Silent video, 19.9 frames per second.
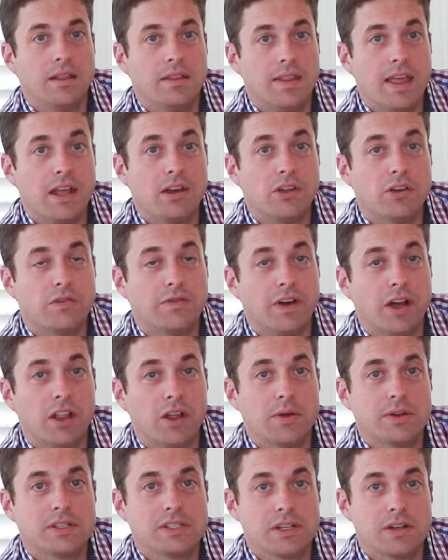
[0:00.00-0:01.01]
Then you'll
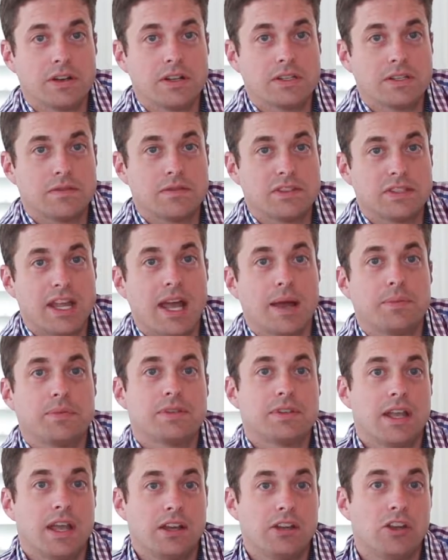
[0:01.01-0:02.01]
follow a series of
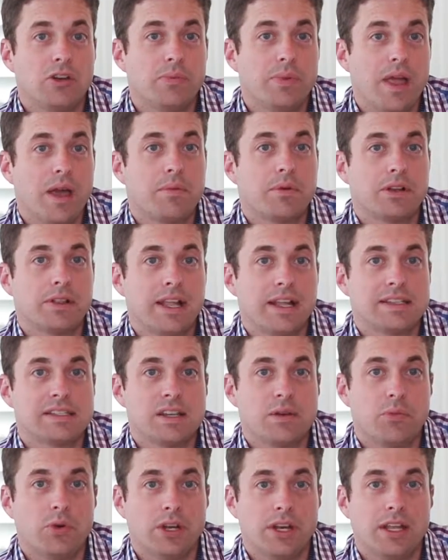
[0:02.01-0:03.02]
steps and you'll be able to let
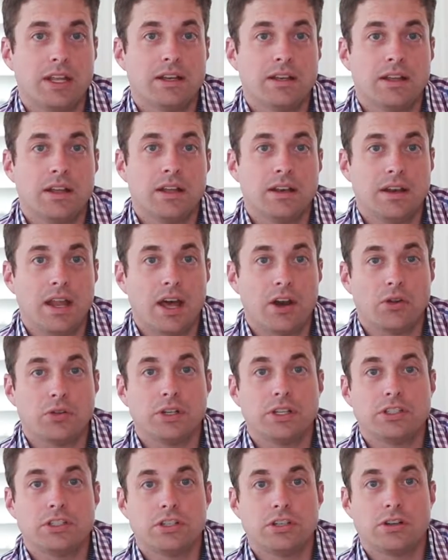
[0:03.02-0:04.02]
someone in not
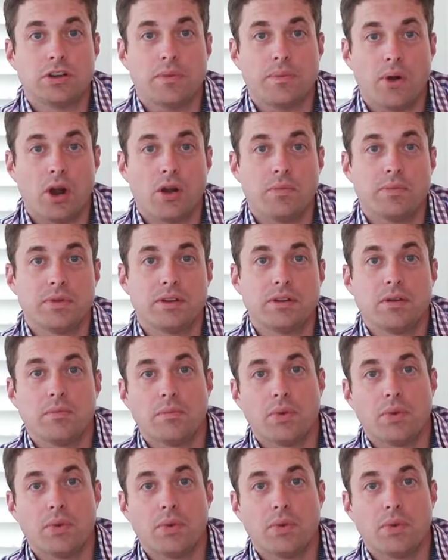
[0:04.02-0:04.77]
only to your apartment,